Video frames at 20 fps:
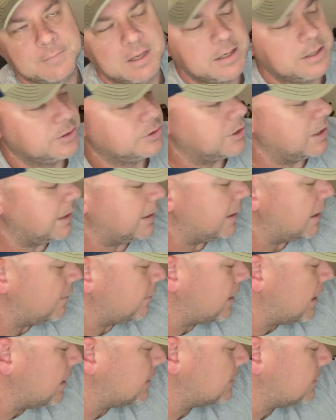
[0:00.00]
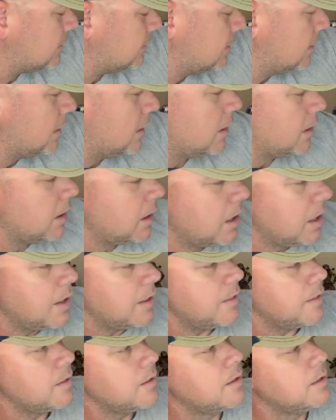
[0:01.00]
Check it out, guys.
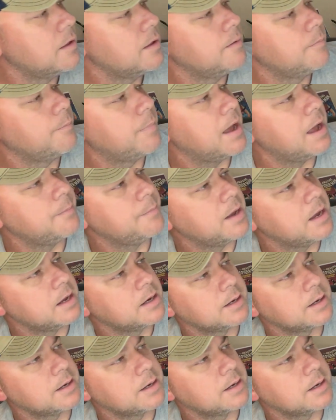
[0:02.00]
Batman